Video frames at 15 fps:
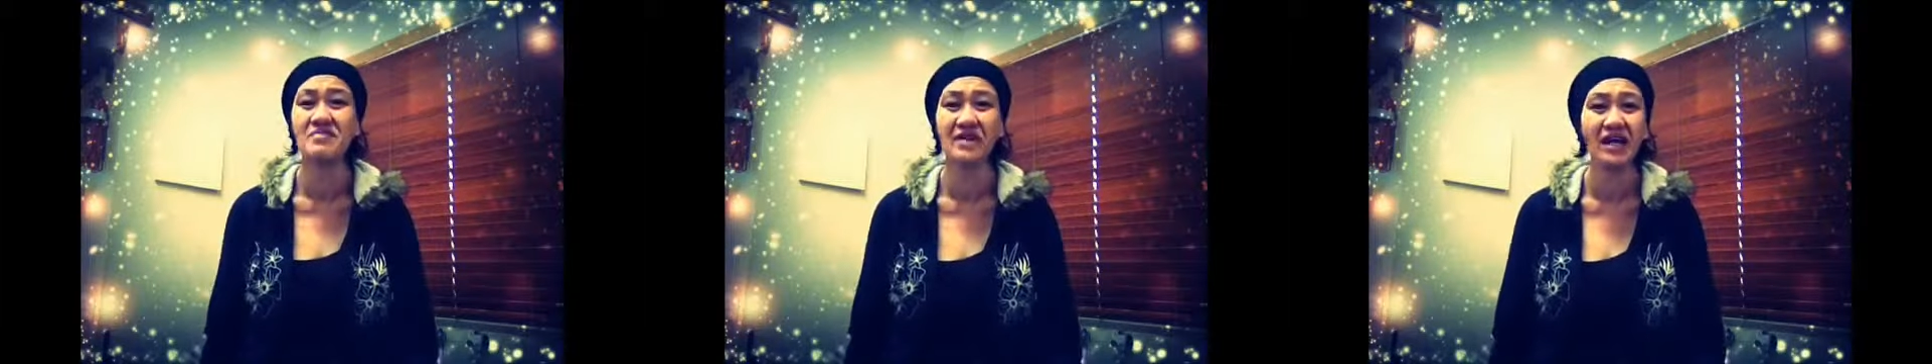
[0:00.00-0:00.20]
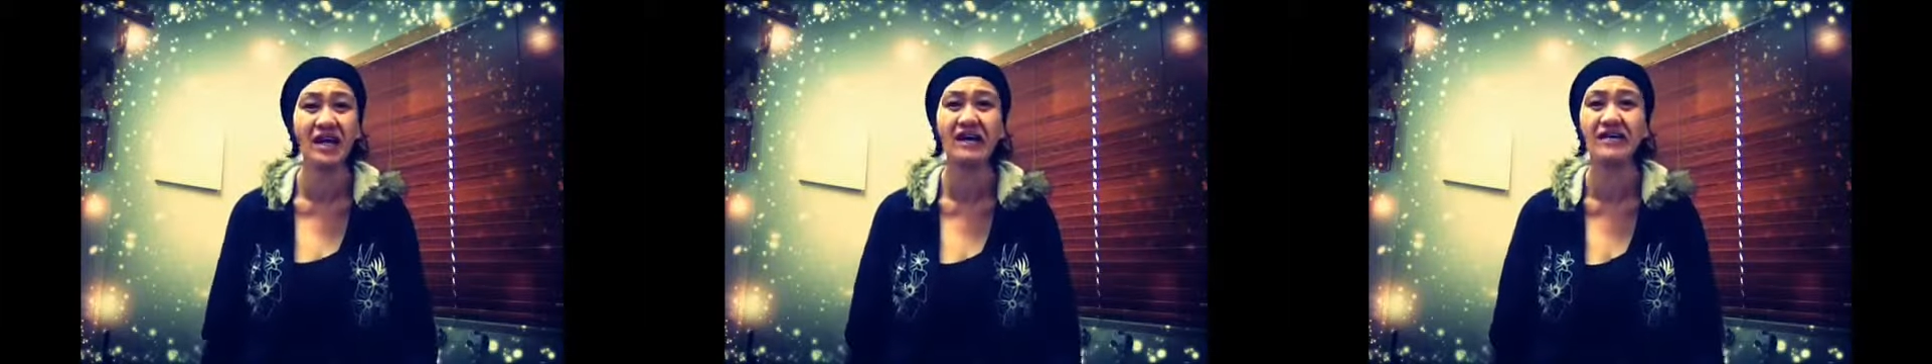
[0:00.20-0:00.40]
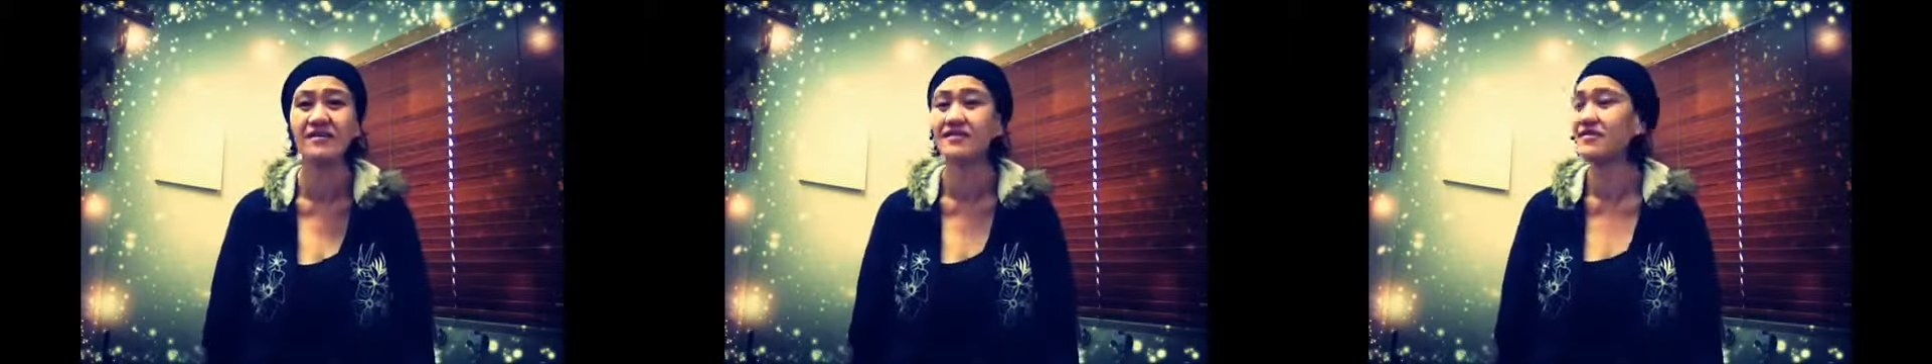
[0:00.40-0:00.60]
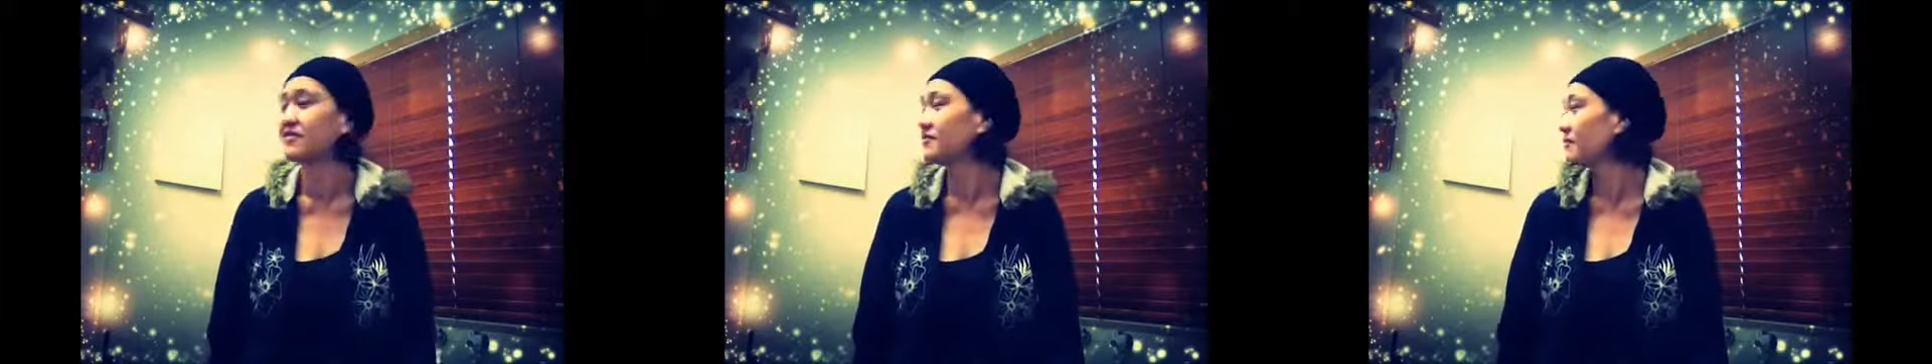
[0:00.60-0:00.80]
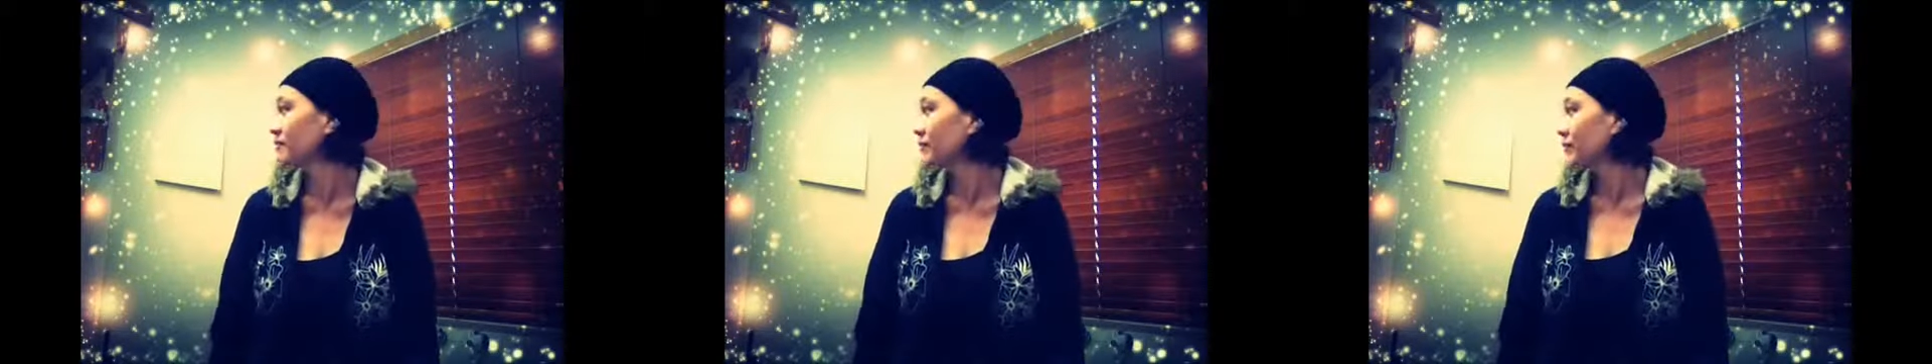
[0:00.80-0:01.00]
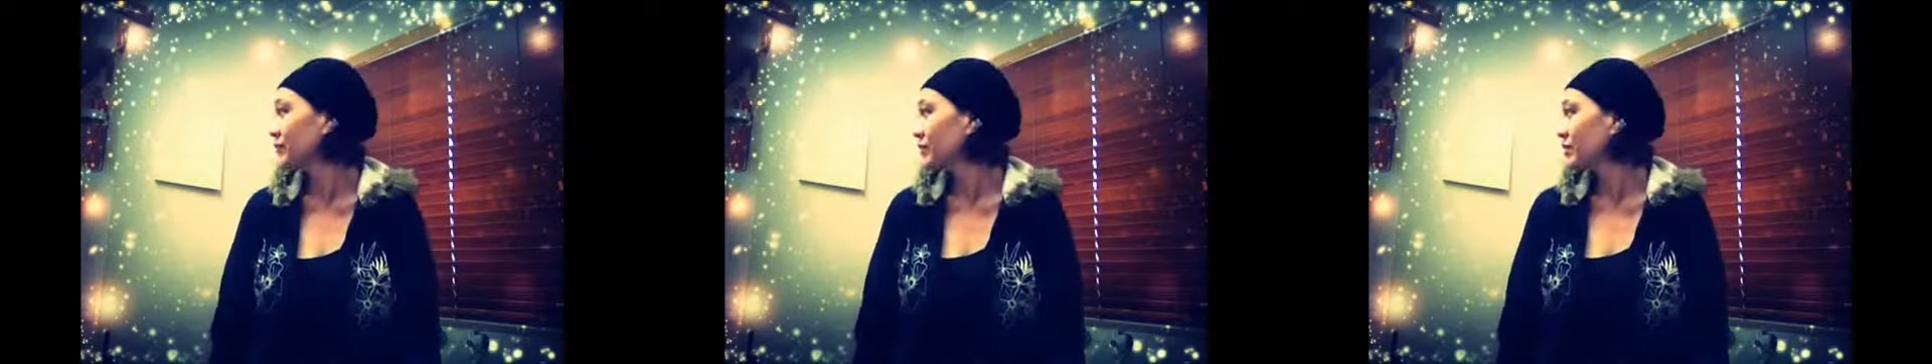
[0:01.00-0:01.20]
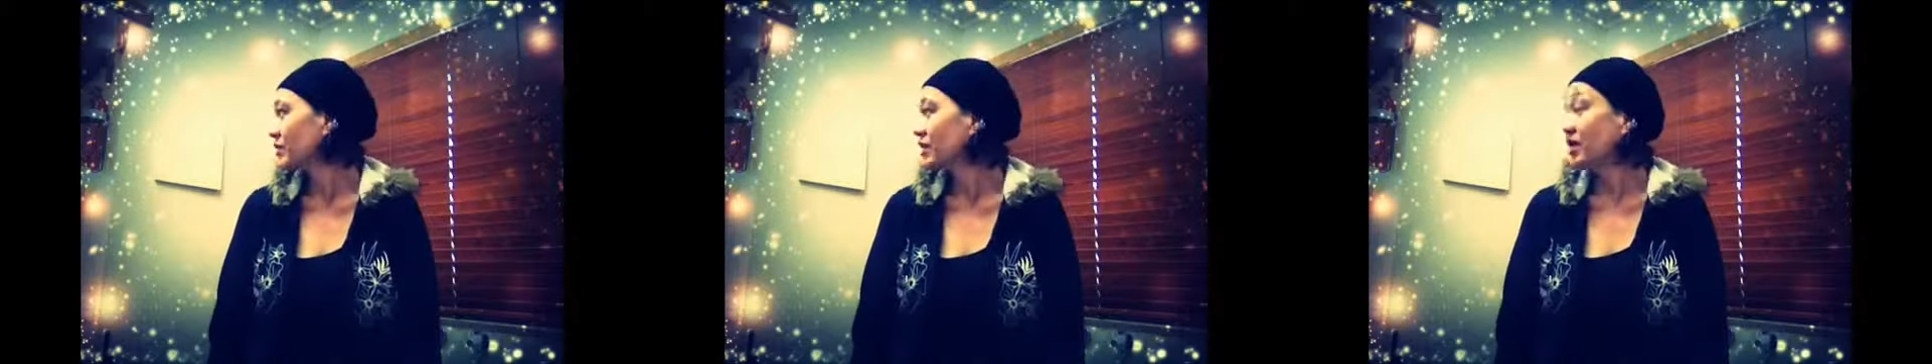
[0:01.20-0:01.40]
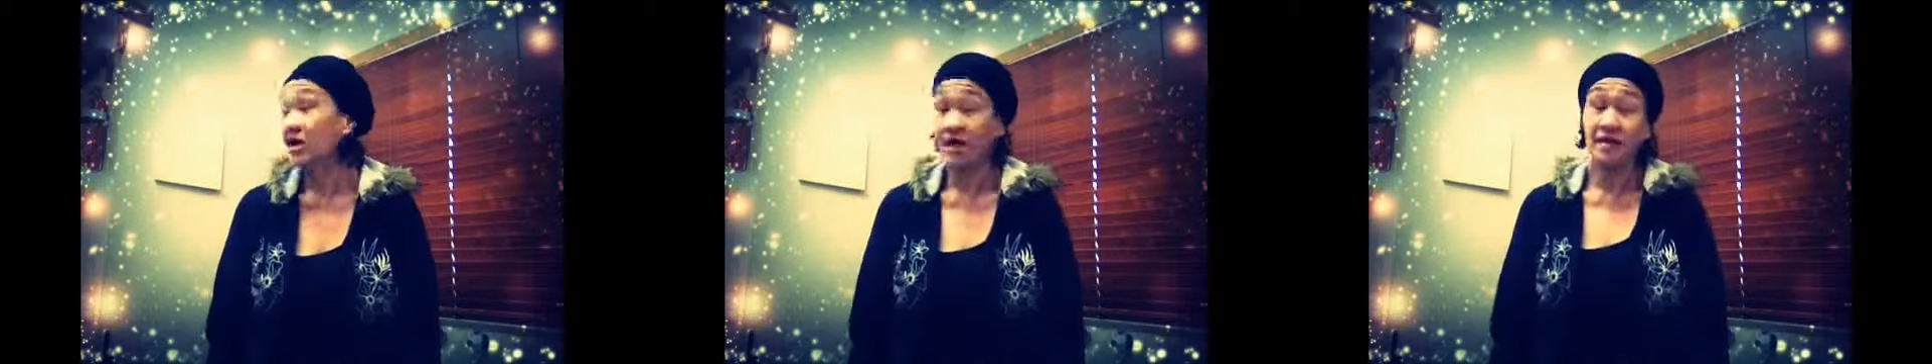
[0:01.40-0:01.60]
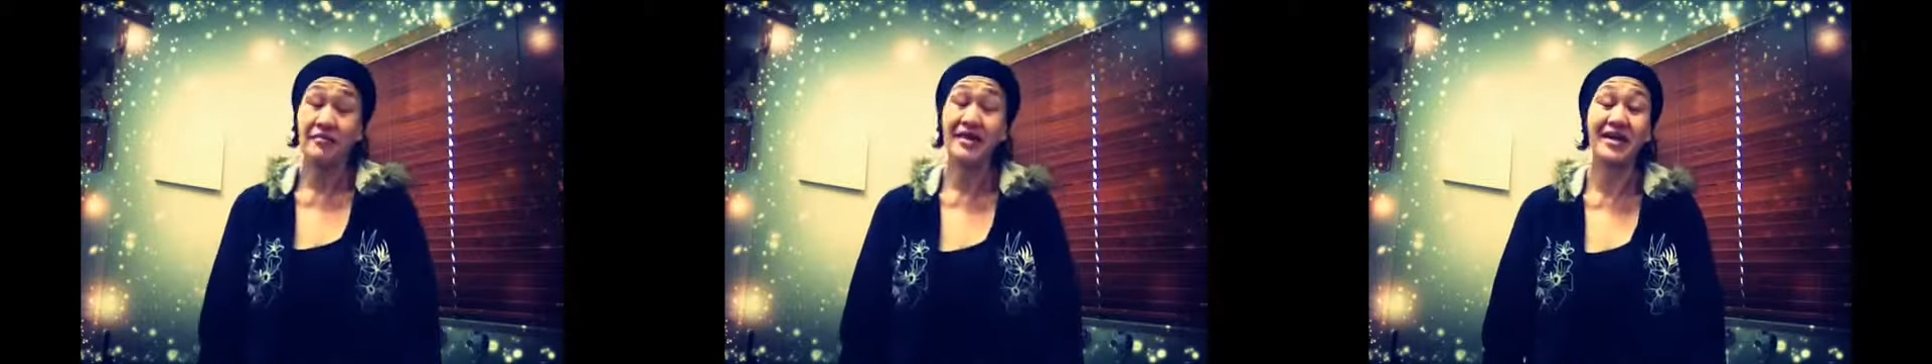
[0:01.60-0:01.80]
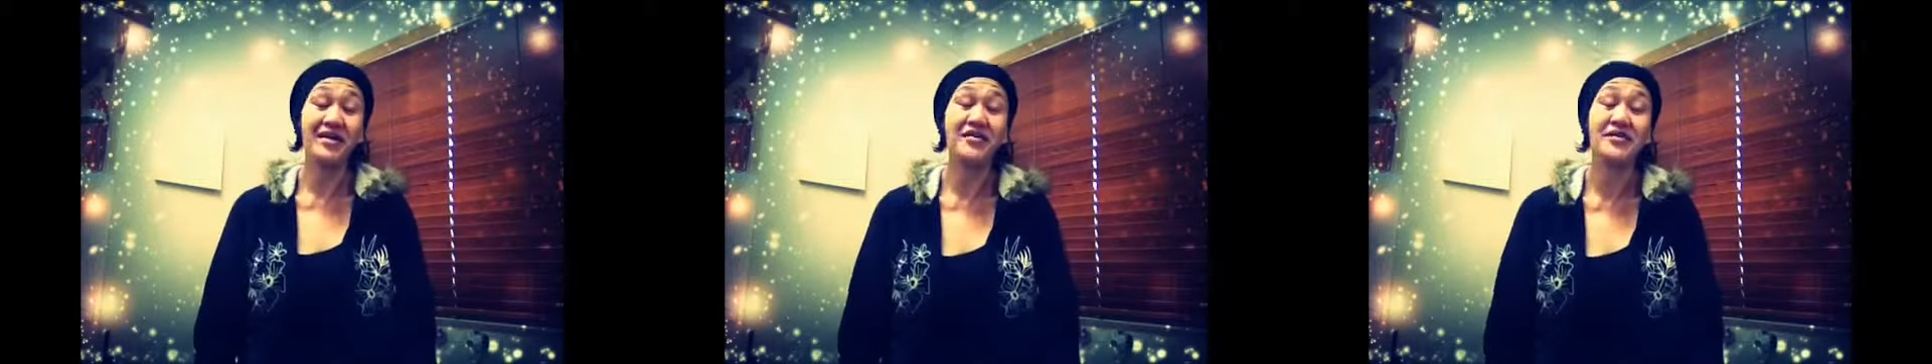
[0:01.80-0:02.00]
here.
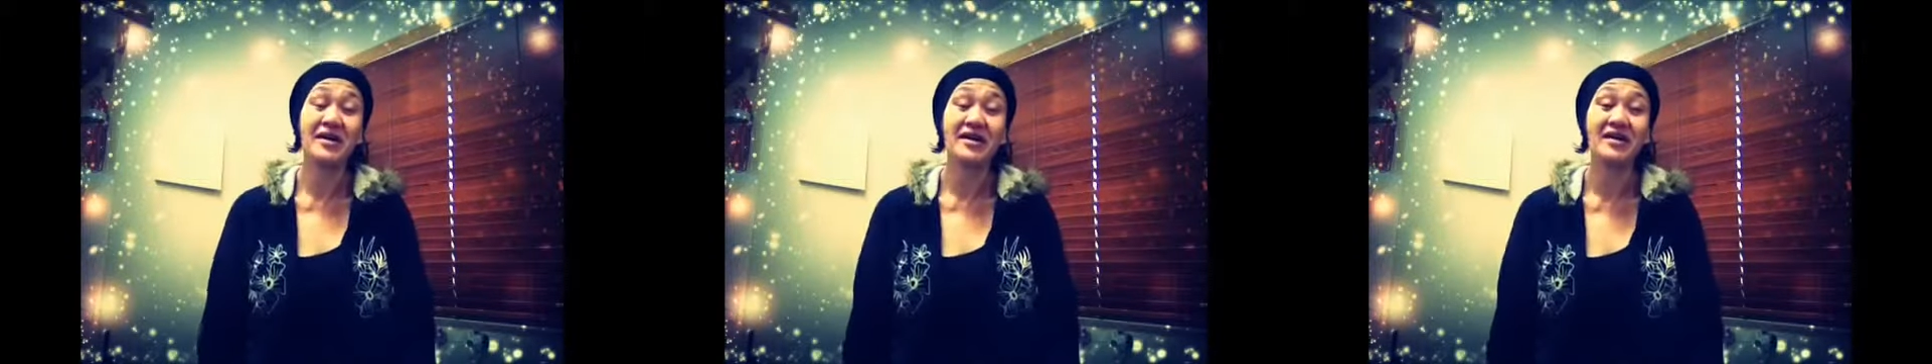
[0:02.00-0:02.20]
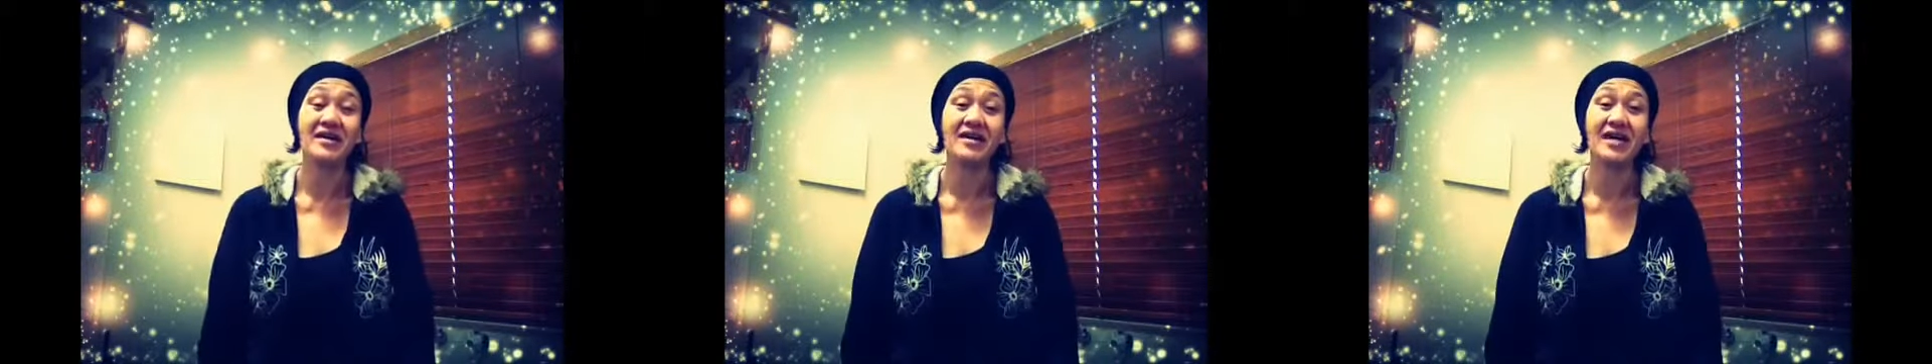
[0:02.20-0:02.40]
But anyway,